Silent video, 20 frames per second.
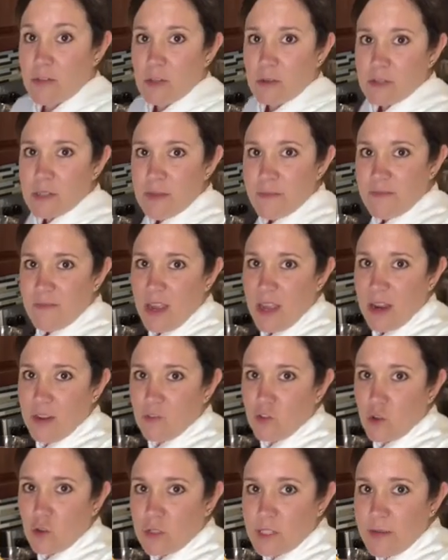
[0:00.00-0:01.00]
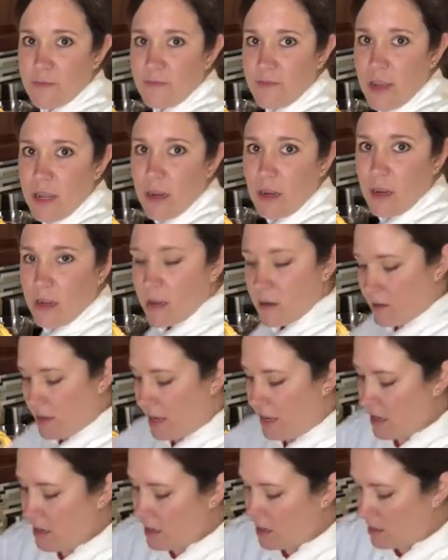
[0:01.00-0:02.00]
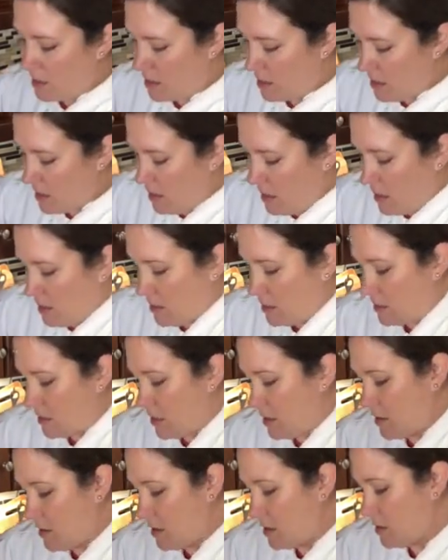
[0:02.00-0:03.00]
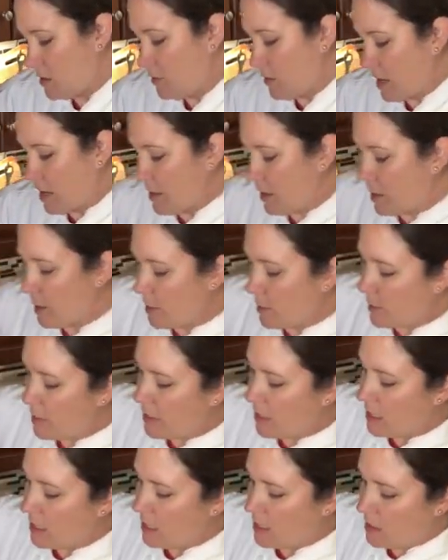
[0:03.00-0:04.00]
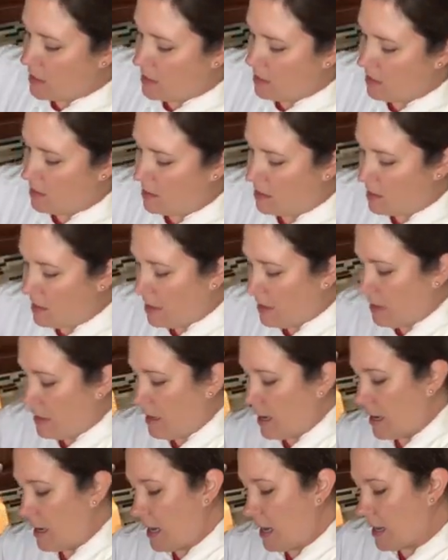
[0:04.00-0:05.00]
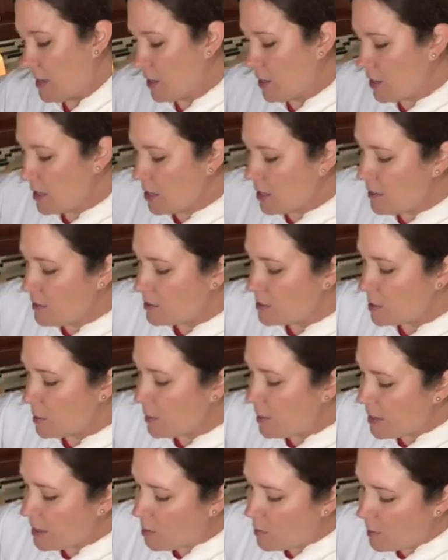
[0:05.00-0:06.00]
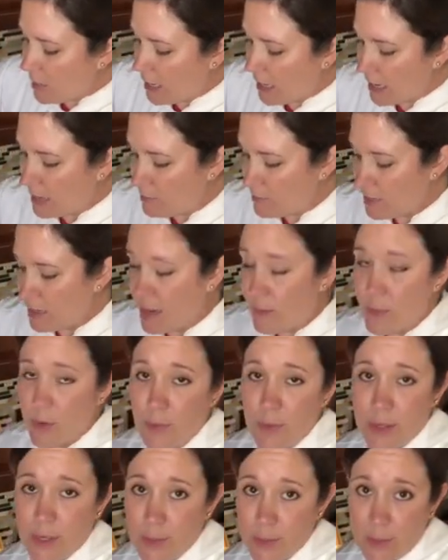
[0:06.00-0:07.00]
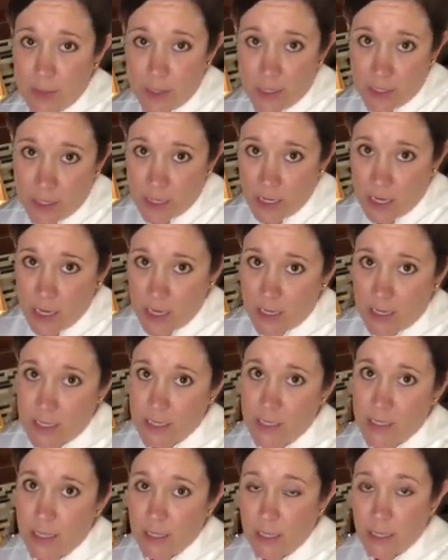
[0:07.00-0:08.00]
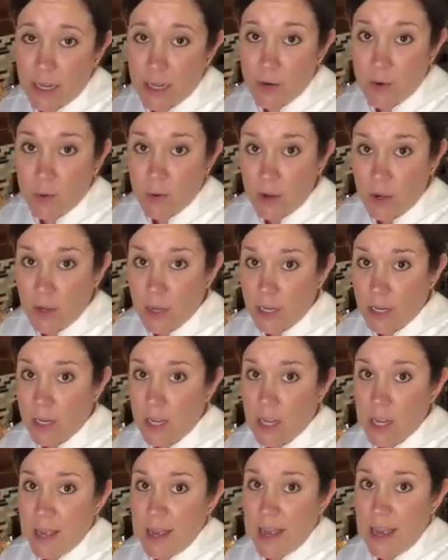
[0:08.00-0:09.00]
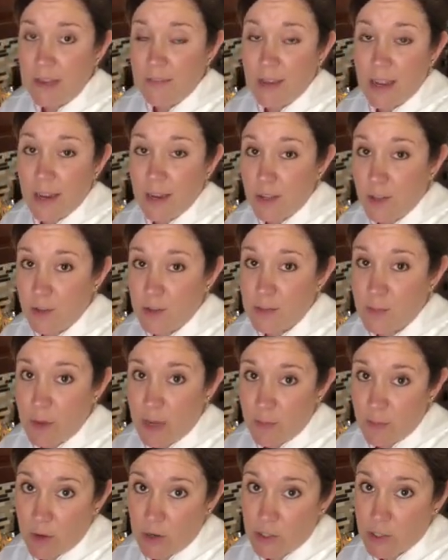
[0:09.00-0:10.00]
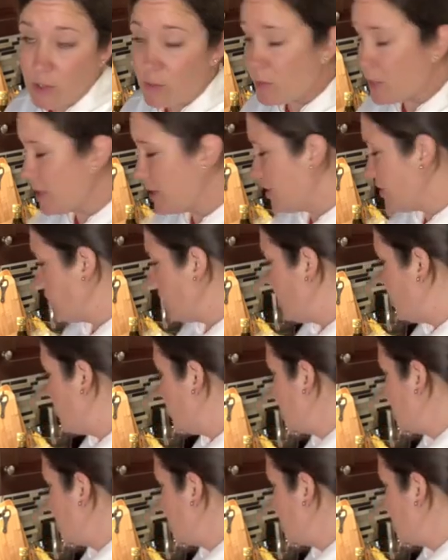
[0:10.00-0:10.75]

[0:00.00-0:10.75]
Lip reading: don't tempt fate. Don't tempt fate. Okay? Stir this around a good bit. Now, I could have used a bigger pot, but I'm going to be completely honest. Later on, I've got to use my immersion blender,